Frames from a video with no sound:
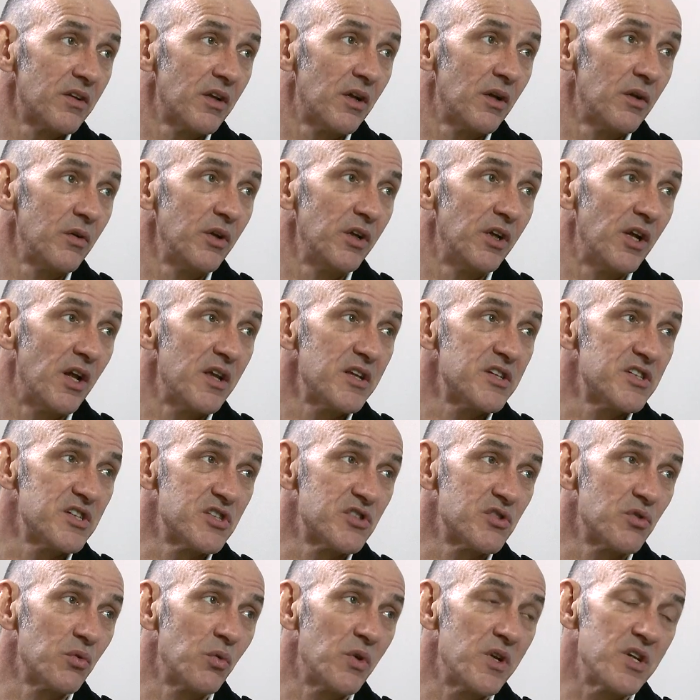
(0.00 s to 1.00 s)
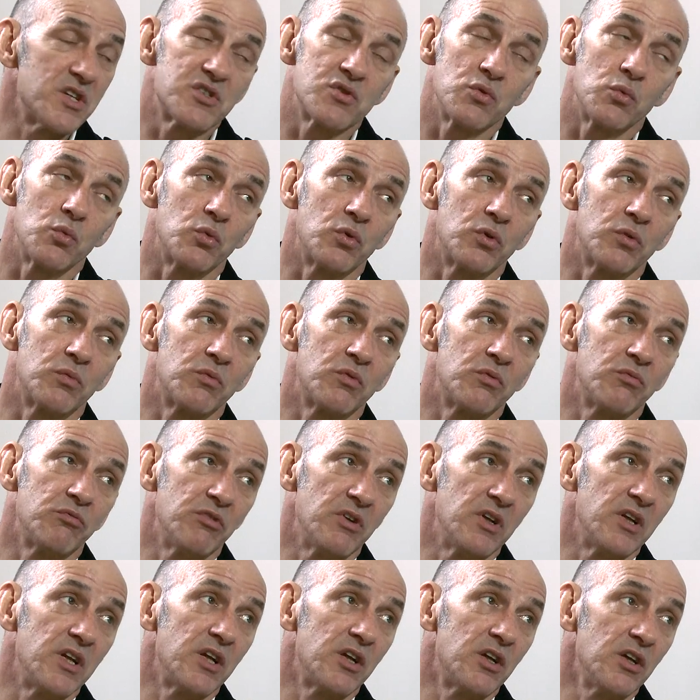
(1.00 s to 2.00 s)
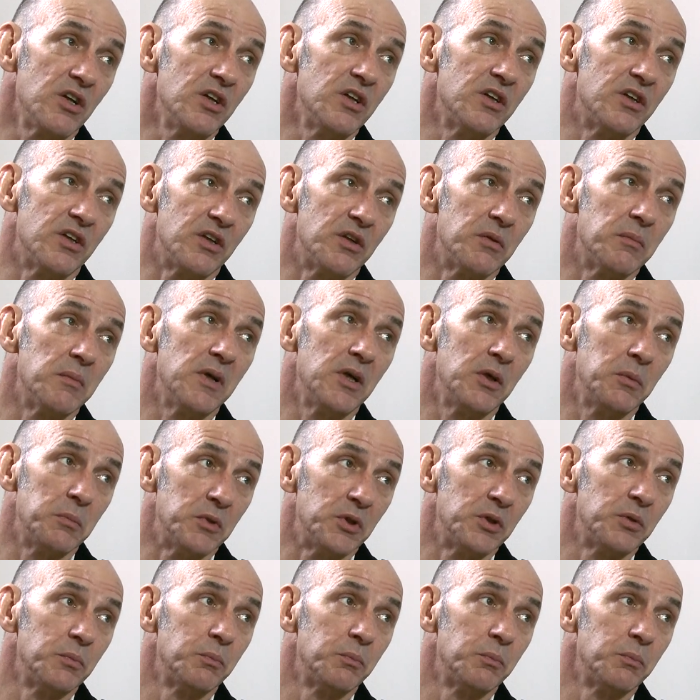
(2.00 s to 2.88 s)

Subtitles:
So, you know, it's all really good at the moment.